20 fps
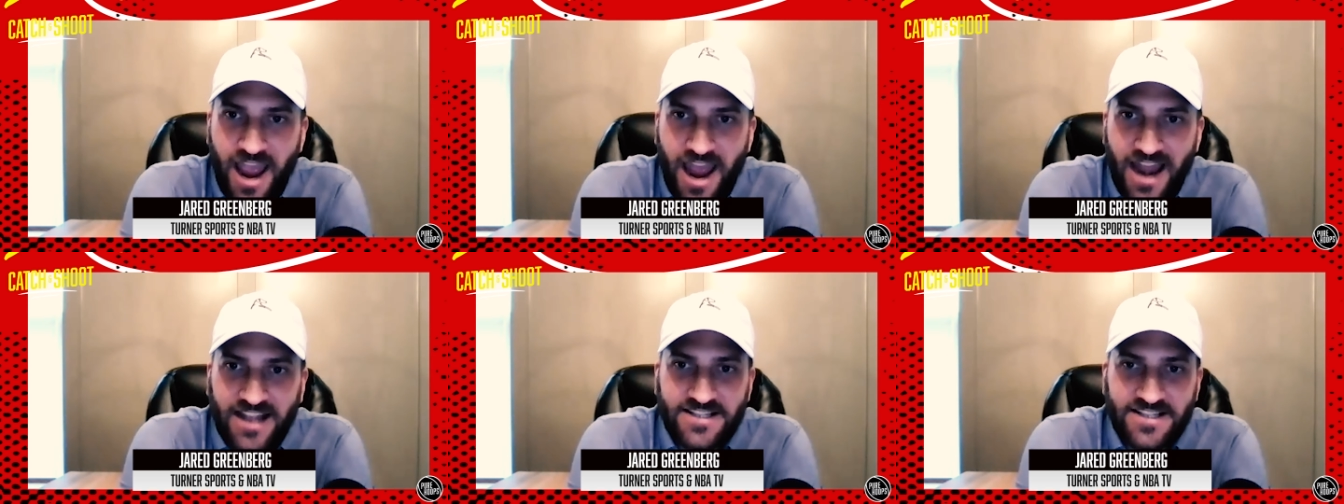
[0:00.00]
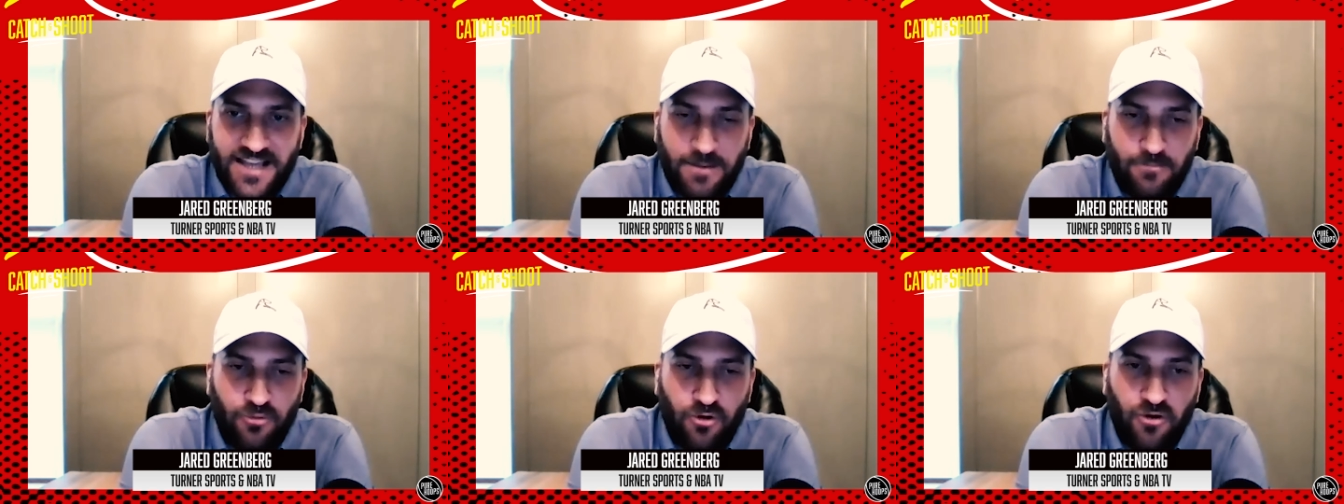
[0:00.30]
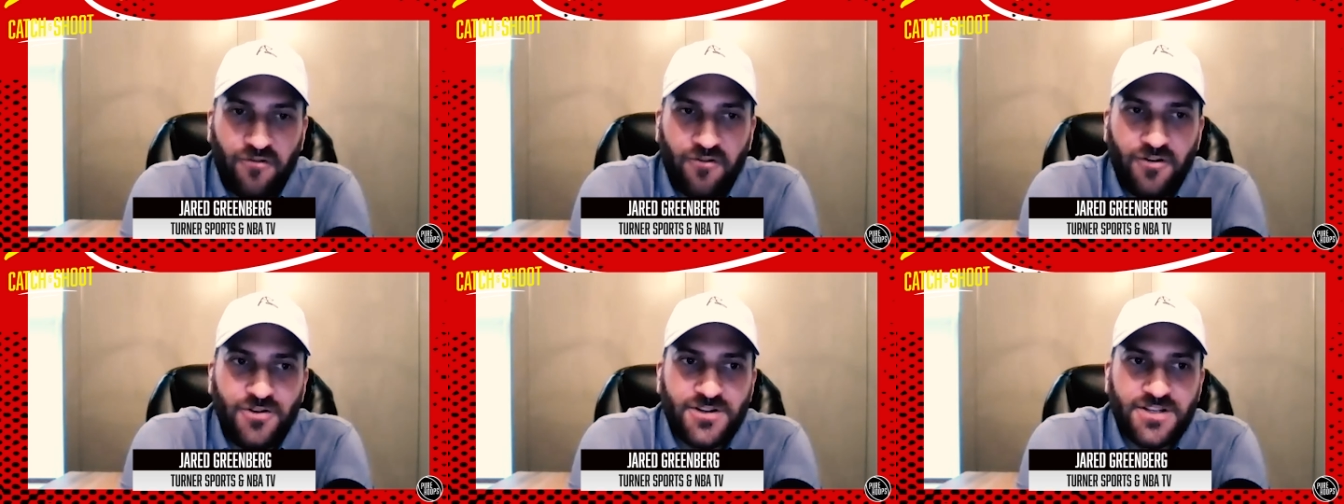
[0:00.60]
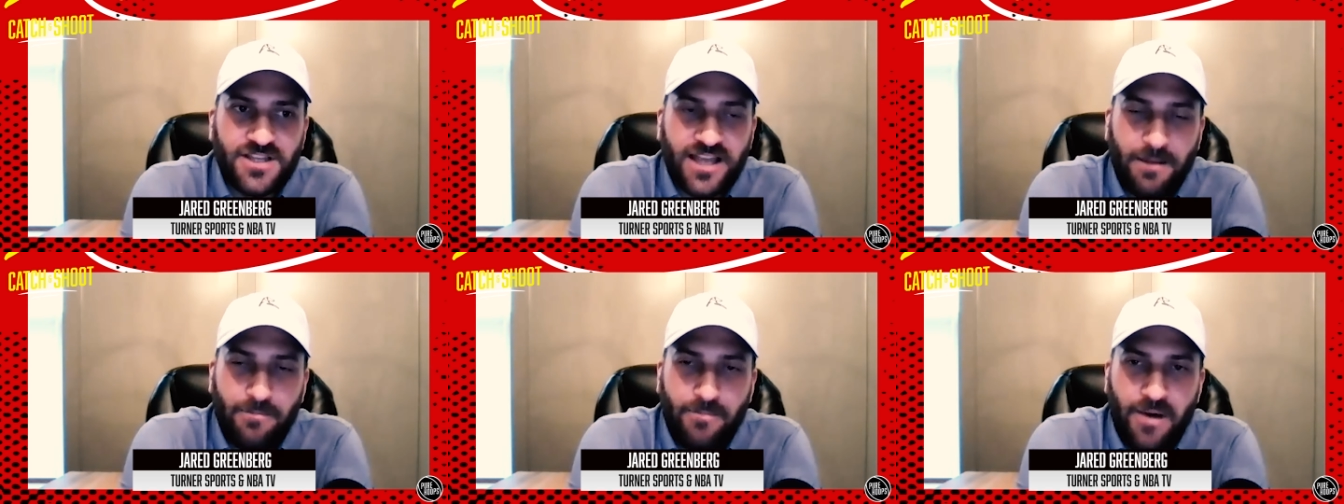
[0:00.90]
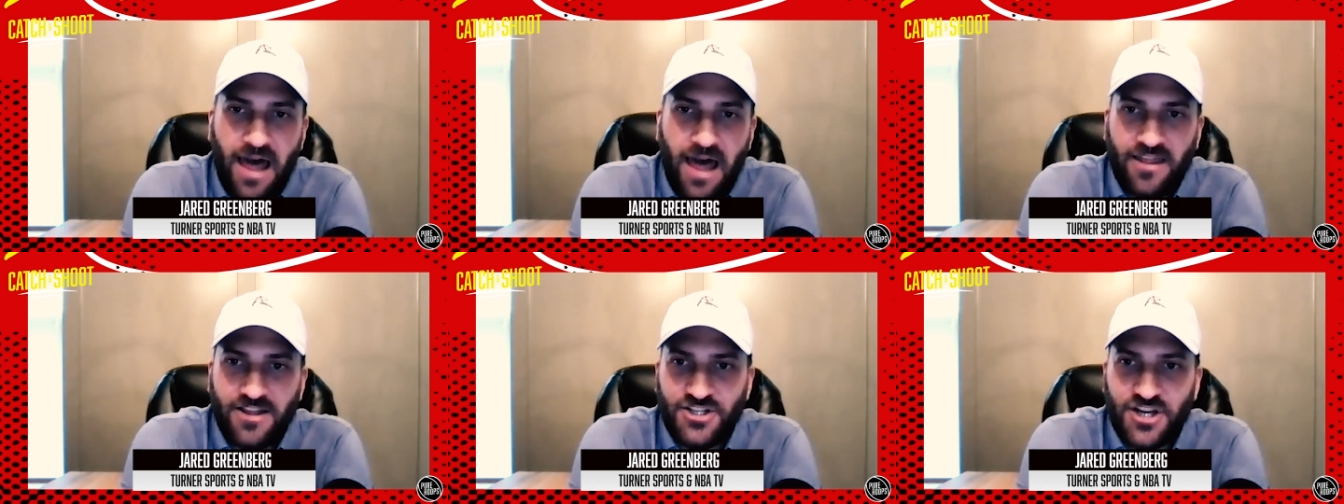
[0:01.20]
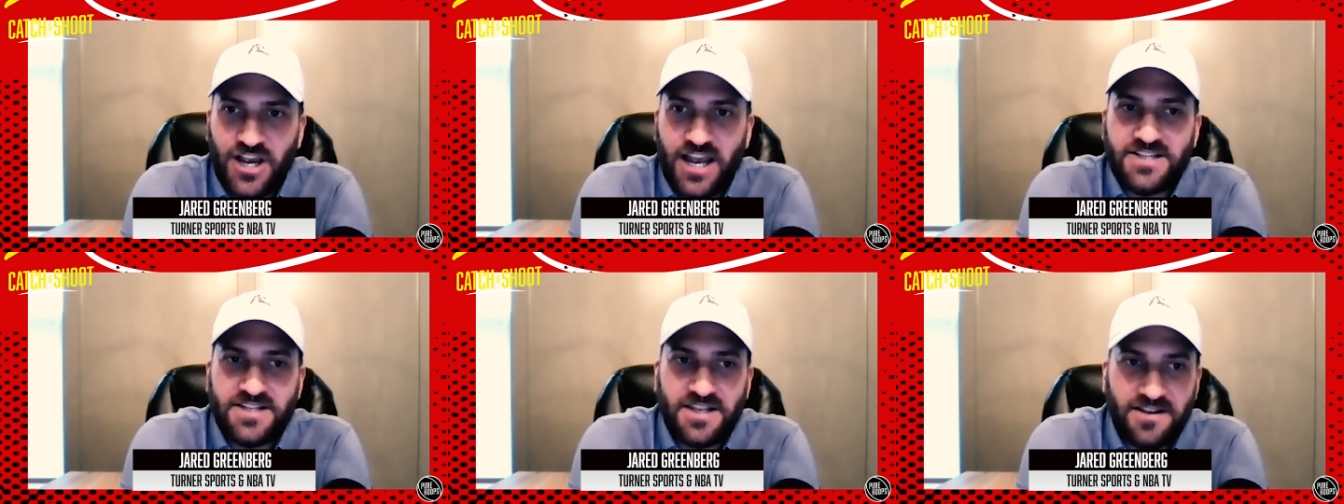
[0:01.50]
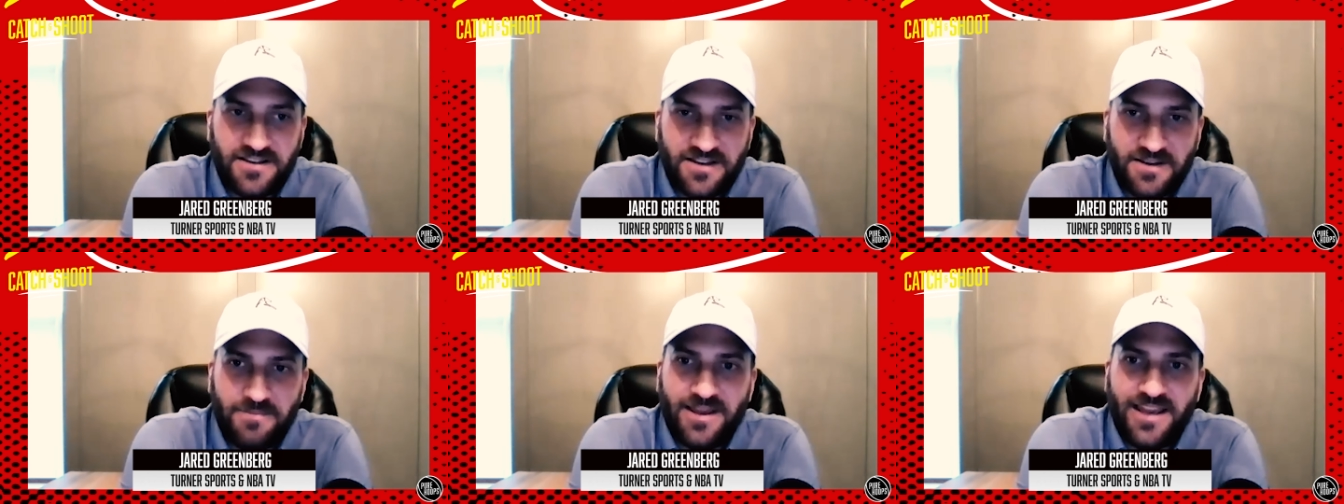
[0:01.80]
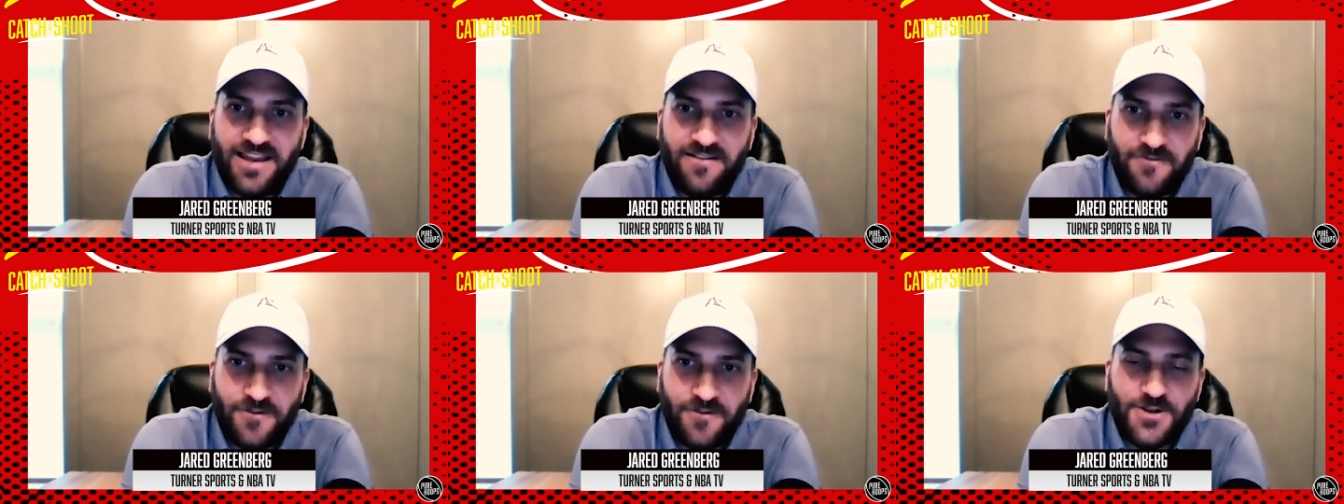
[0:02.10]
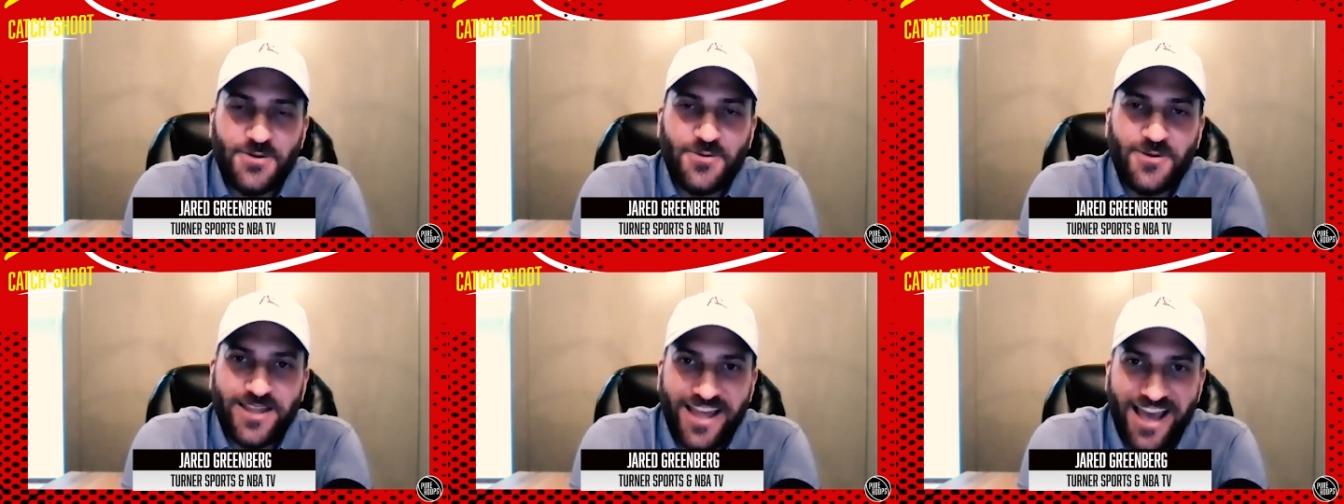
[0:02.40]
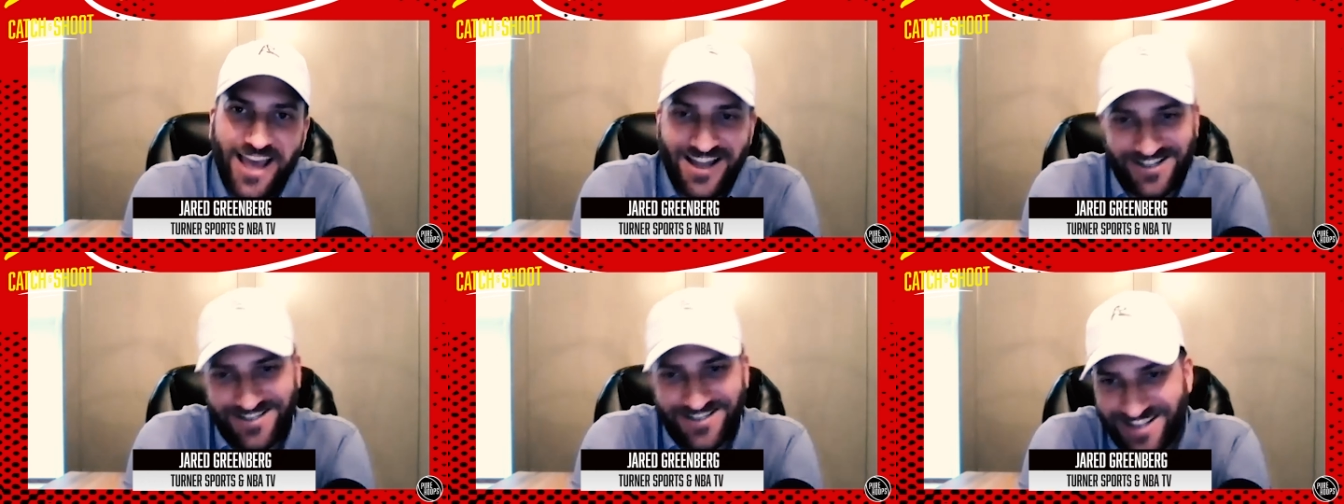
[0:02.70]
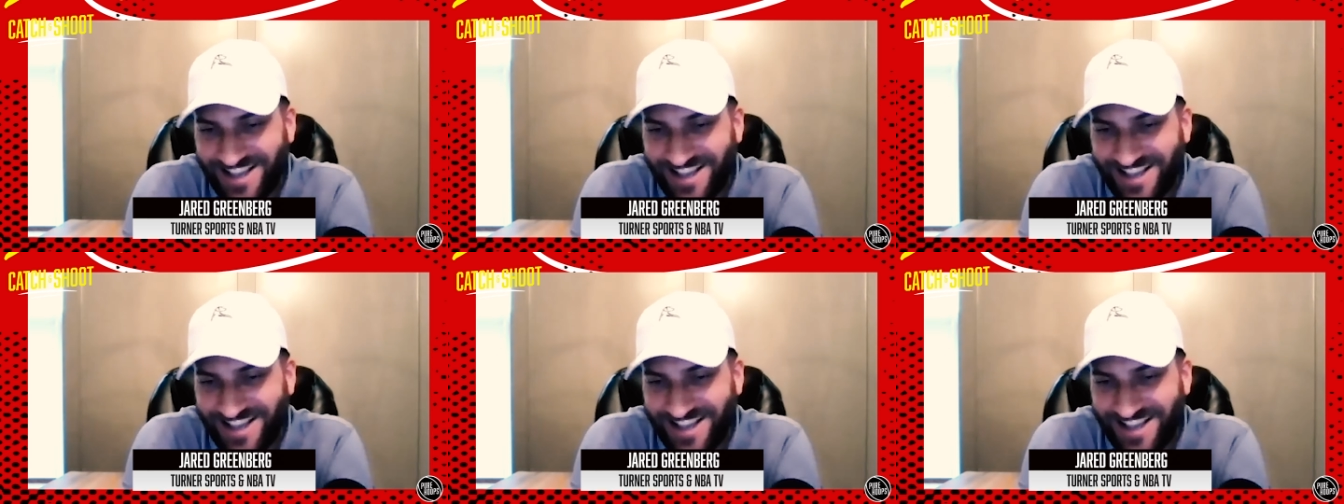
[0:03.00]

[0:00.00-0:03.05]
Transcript: And he's like profusely apologizing to me for doing that.